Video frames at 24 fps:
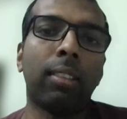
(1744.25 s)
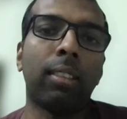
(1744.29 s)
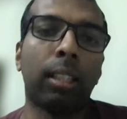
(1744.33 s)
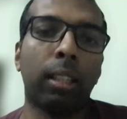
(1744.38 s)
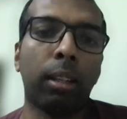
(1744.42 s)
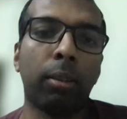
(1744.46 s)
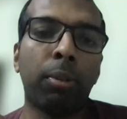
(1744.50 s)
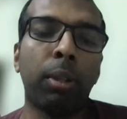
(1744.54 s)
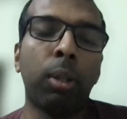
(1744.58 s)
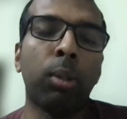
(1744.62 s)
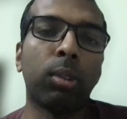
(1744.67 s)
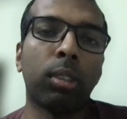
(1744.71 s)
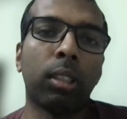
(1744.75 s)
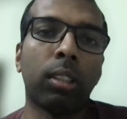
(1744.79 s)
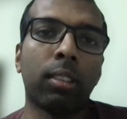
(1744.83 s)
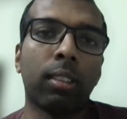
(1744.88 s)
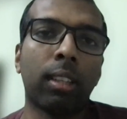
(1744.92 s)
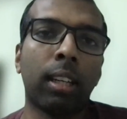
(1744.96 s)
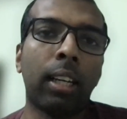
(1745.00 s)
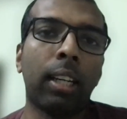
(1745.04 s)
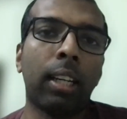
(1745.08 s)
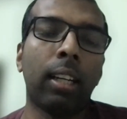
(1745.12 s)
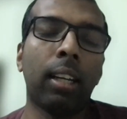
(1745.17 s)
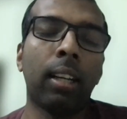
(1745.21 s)
set of users,
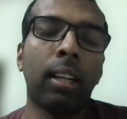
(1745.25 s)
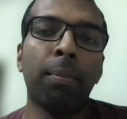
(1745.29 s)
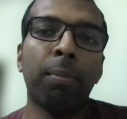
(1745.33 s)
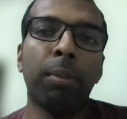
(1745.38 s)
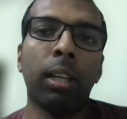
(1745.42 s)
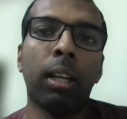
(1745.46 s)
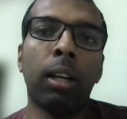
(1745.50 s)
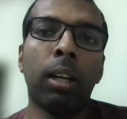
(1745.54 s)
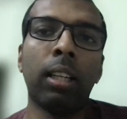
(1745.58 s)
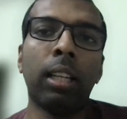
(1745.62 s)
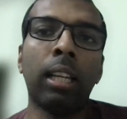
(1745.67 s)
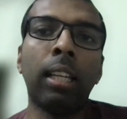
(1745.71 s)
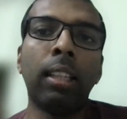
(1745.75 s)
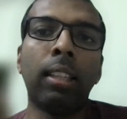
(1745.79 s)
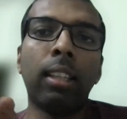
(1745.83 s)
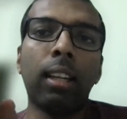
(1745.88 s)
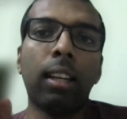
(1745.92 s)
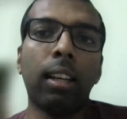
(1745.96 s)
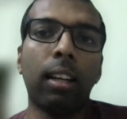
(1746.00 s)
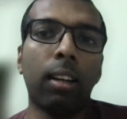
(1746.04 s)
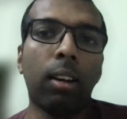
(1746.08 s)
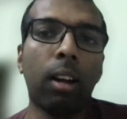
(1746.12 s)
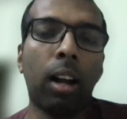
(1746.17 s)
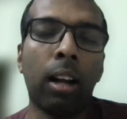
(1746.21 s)
right?
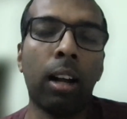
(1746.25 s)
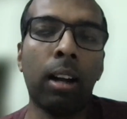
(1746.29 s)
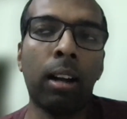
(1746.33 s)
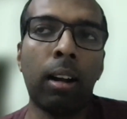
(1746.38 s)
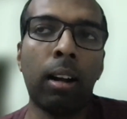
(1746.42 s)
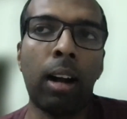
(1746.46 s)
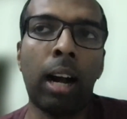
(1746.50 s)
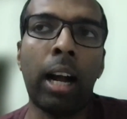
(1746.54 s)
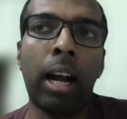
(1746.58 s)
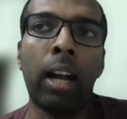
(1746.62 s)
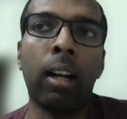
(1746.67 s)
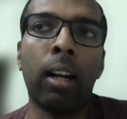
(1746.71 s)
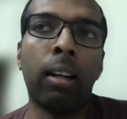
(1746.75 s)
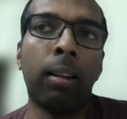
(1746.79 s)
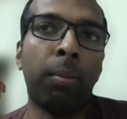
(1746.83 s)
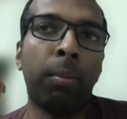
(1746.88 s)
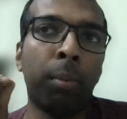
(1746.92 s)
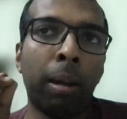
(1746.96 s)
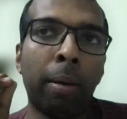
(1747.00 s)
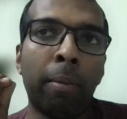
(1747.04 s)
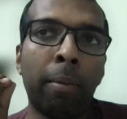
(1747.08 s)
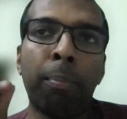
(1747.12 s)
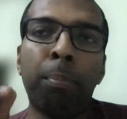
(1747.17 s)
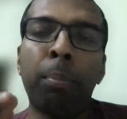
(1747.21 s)
Either
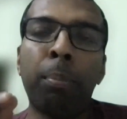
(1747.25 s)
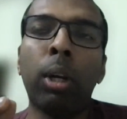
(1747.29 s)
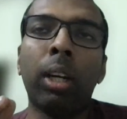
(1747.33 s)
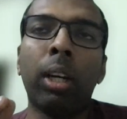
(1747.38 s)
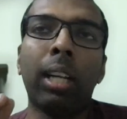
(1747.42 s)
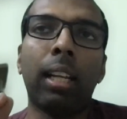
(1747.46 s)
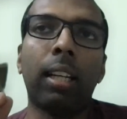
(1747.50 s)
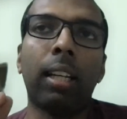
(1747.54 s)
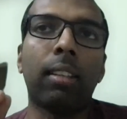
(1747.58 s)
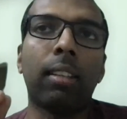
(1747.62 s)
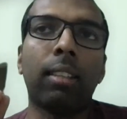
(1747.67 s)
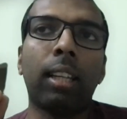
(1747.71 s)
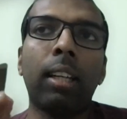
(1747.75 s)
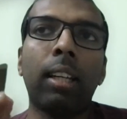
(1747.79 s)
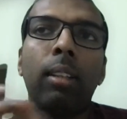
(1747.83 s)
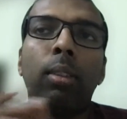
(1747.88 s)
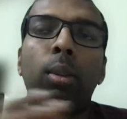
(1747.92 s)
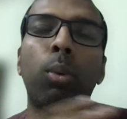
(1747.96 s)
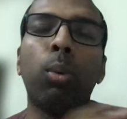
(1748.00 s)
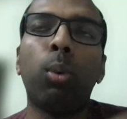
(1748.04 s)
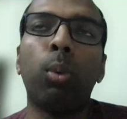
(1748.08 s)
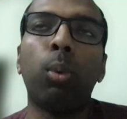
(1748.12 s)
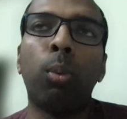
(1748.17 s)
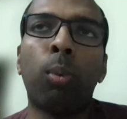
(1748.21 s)
a pure data scientist
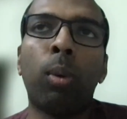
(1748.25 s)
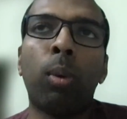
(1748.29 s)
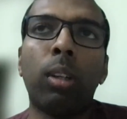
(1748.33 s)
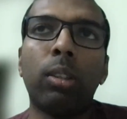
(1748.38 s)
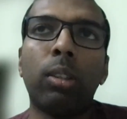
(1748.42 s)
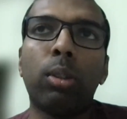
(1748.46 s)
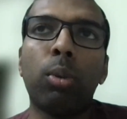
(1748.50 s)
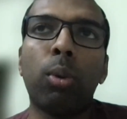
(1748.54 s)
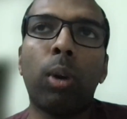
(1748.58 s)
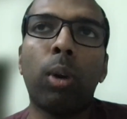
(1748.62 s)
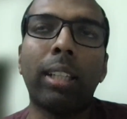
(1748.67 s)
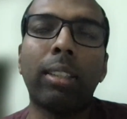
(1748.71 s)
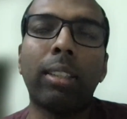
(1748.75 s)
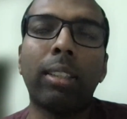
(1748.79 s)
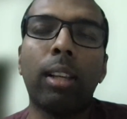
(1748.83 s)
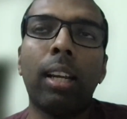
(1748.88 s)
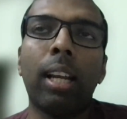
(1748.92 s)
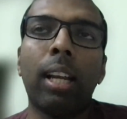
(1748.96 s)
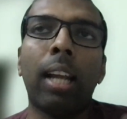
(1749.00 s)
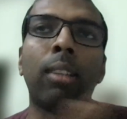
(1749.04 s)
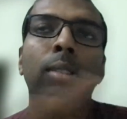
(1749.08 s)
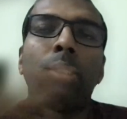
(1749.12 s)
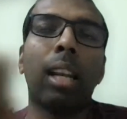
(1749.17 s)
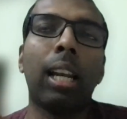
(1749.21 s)
who wants to actually
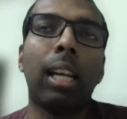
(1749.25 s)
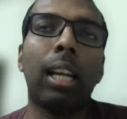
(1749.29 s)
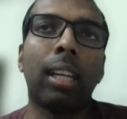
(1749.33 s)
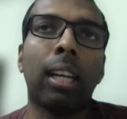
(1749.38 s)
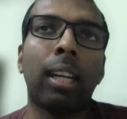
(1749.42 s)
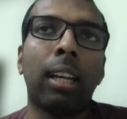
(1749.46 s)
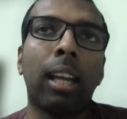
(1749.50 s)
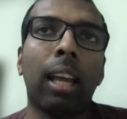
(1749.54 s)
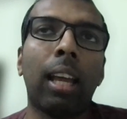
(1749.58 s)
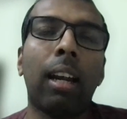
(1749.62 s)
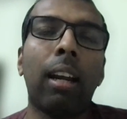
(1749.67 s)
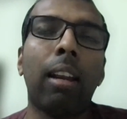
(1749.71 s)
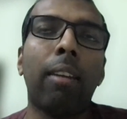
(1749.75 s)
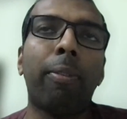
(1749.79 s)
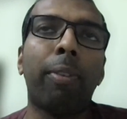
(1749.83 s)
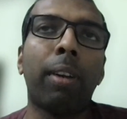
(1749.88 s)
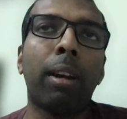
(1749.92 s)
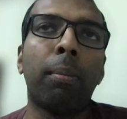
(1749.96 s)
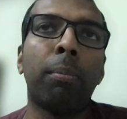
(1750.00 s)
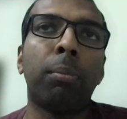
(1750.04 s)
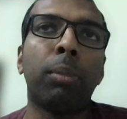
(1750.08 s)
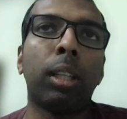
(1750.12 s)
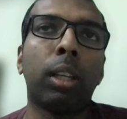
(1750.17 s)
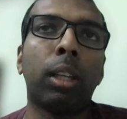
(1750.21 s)
isolate entirely
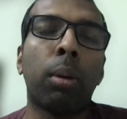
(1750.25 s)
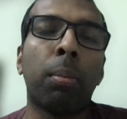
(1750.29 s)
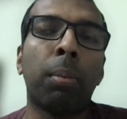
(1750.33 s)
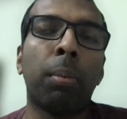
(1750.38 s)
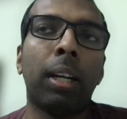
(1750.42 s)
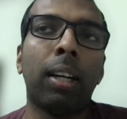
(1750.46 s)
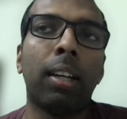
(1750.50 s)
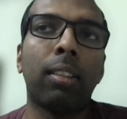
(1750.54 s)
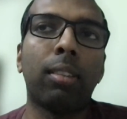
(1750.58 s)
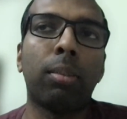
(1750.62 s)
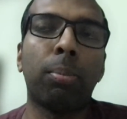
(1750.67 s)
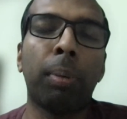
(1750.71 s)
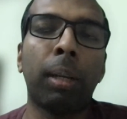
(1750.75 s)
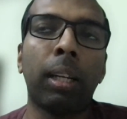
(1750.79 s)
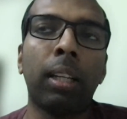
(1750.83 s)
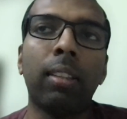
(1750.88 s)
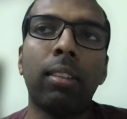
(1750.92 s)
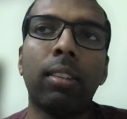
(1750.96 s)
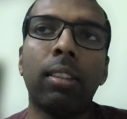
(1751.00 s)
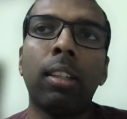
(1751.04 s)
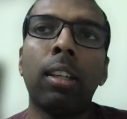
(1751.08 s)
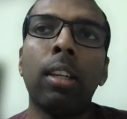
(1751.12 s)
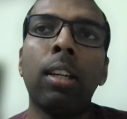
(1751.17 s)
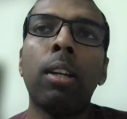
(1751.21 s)
from the Kubernetes
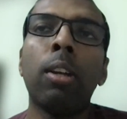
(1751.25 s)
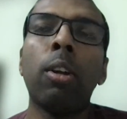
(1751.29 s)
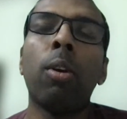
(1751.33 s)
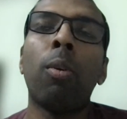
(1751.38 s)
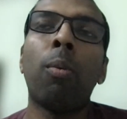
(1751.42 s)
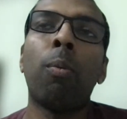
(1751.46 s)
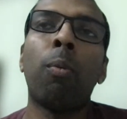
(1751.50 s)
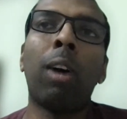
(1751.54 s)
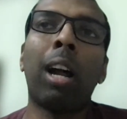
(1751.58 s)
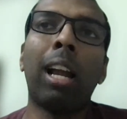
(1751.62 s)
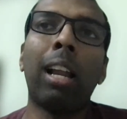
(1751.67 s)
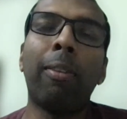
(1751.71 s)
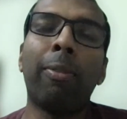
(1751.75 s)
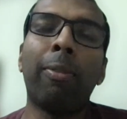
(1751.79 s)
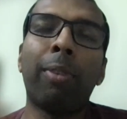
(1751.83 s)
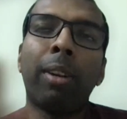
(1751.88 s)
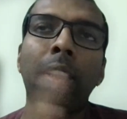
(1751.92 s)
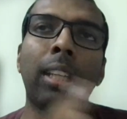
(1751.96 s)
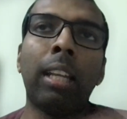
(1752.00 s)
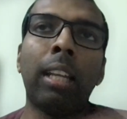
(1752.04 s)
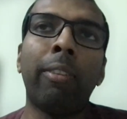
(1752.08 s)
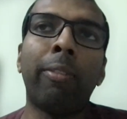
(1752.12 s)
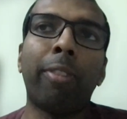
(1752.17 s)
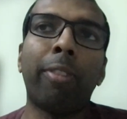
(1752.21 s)
space, while from
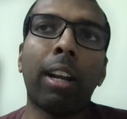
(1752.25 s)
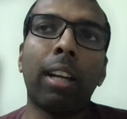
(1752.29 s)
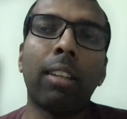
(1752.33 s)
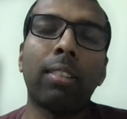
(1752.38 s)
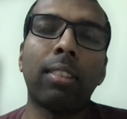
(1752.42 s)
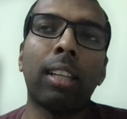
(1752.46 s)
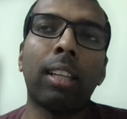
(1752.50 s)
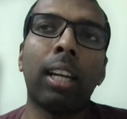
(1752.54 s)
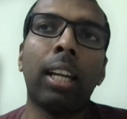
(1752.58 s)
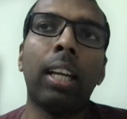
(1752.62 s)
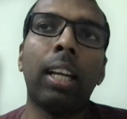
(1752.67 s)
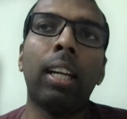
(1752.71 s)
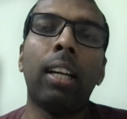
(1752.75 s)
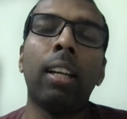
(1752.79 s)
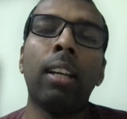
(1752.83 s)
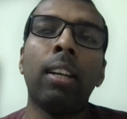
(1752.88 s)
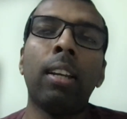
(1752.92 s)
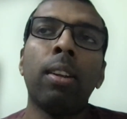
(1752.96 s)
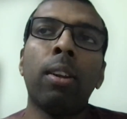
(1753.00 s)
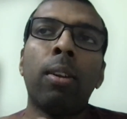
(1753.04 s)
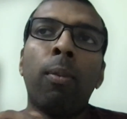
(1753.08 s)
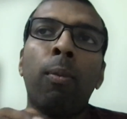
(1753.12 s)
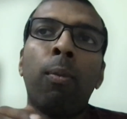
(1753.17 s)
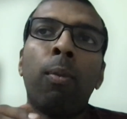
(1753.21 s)
the infra side,
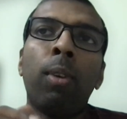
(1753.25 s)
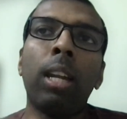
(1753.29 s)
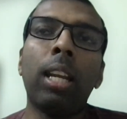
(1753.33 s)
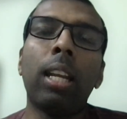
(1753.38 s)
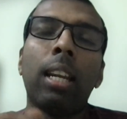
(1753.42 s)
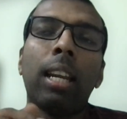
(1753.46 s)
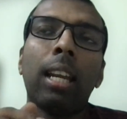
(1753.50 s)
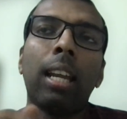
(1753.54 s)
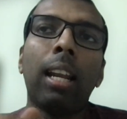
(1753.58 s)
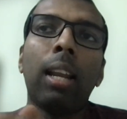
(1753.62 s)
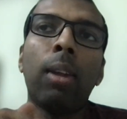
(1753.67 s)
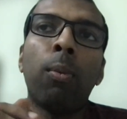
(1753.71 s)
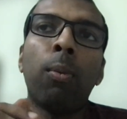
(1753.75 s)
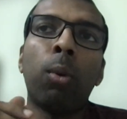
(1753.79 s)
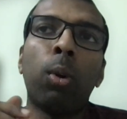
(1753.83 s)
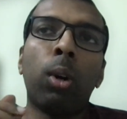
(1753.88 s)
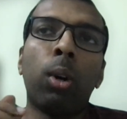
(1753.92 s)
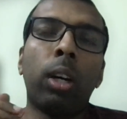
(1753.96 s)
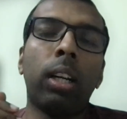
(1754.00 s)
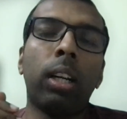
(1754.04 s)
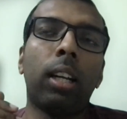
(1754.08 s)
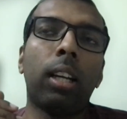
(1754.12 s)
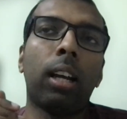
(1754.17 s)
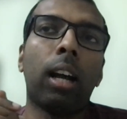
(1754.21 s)
we really
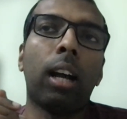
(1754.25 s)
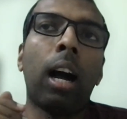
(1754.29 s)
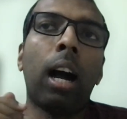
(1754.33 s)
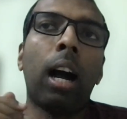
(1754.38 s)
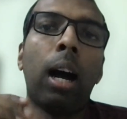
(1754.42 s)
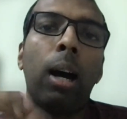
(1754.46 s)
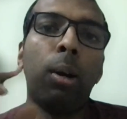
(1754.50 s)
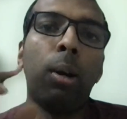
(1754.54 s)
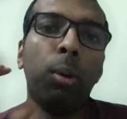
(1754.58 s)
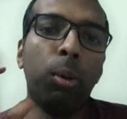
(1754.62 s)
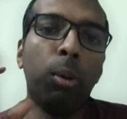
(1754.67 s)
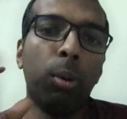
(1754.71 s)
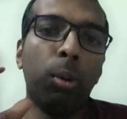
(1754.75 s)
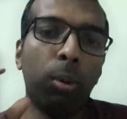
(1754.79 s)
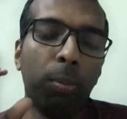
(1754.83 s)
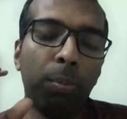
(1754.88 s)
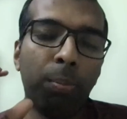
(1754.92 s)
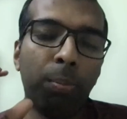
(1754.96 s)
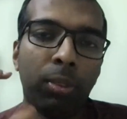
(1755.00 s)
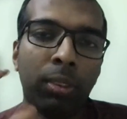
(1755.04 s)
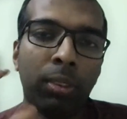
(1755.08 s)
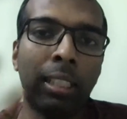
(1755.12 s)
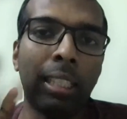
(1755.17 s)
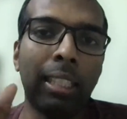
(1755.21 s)
want how
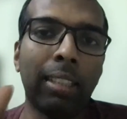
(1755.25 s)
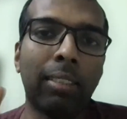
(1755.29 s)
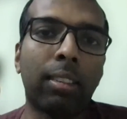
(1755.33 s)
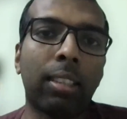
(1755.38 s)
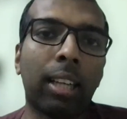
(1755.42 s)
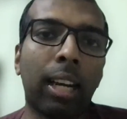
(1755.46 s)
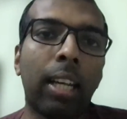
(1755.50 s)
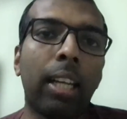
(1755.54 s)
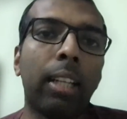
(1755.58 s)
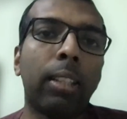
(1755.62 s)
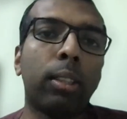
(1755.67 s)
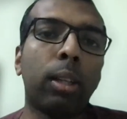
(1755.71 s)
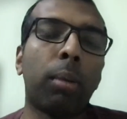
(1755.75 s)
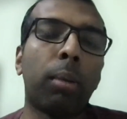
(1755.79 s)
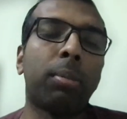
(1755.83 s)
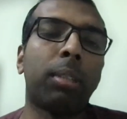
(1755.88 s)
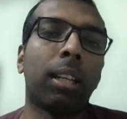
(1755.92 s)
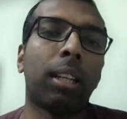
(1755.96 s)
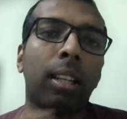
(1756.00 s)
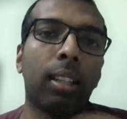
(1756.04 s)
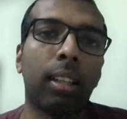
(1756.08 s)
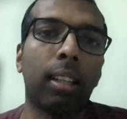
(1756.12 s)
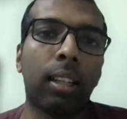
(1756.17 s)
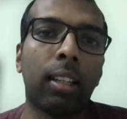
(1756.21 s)
these training jobs
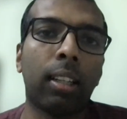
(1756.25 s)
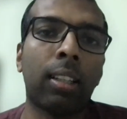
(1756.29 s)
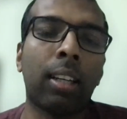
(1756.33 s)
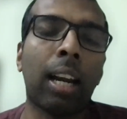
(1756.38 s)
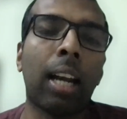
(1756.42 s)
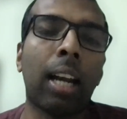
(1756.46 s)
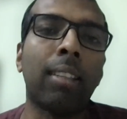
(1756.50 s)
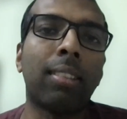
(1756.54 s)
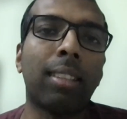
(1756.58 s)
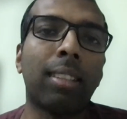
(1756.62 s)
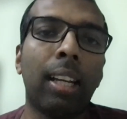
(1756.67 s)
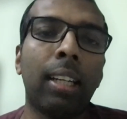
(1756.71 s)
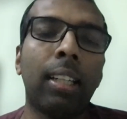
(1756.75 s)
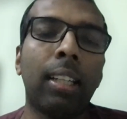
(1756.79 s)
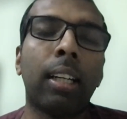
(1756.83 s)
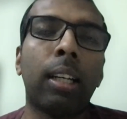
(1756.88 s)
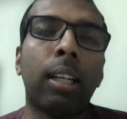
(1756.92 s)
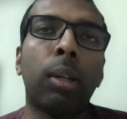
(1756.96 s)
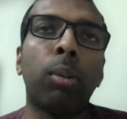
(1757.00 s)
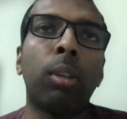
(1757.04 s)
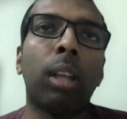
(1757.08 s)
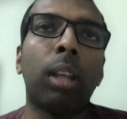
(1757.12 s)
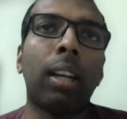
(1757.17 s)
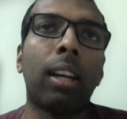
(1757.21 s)
are translated
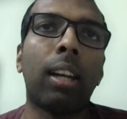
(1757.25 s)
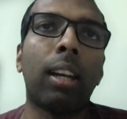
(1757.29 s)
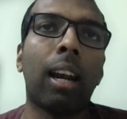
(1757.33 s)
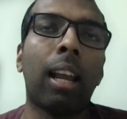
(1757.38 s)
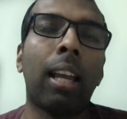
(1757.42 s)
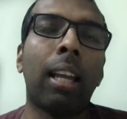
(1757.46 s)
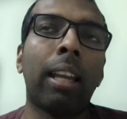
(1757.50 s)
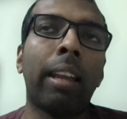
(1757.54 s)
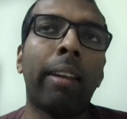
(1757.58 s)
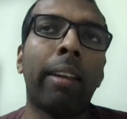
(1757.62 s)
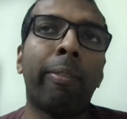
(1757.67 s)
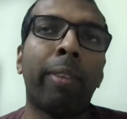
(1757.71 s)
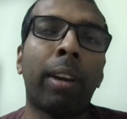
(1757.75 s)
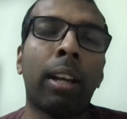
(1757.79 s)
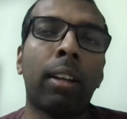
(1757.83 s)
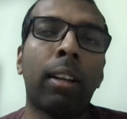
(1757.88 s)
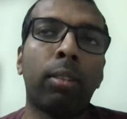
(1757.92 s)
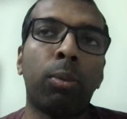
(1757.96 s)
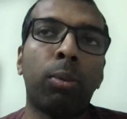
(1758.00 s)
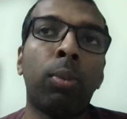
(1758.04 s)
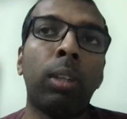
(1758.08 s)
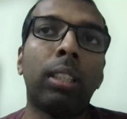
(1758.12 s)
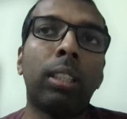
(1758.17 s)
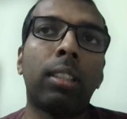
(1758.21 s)
to the underlying infra,
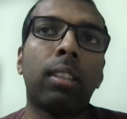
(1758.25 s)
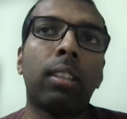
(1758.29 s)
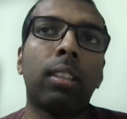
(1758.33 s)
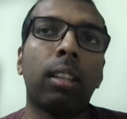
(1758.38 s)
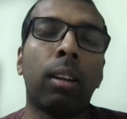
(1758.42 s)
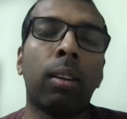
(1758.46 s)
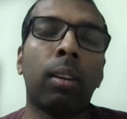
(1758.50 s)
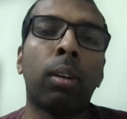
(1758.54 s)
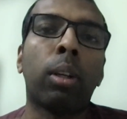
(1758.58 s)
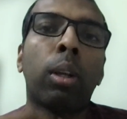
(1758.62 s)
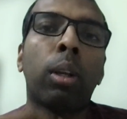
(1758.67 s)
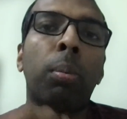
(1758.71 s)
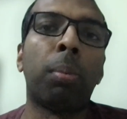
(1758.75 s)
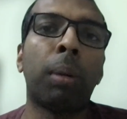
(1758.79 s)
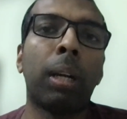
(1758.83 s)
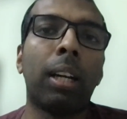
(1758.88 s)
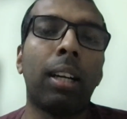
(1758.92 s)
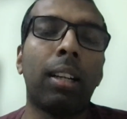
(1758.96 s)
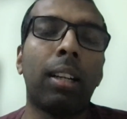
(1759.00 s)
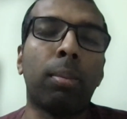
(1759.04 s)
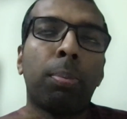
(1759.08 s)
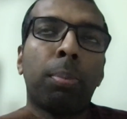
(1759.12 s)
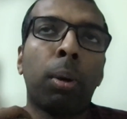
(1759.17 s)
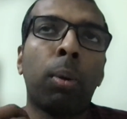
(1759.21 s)
which
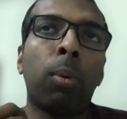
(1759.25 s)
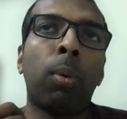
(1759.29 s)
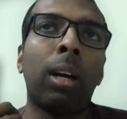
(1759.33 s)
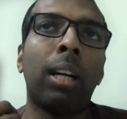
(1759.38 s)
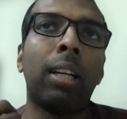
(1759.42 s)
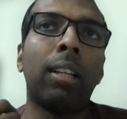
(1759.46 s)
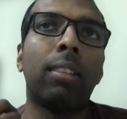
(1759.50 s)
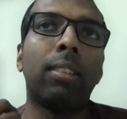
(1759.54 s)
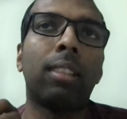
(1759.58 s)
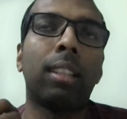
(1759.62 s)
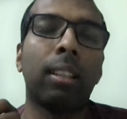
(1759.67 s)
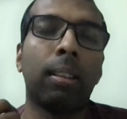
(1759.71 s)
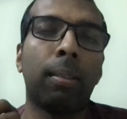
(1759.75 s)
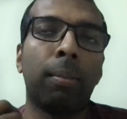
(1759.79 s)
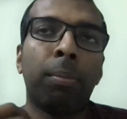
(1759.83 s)
Kubernetes provides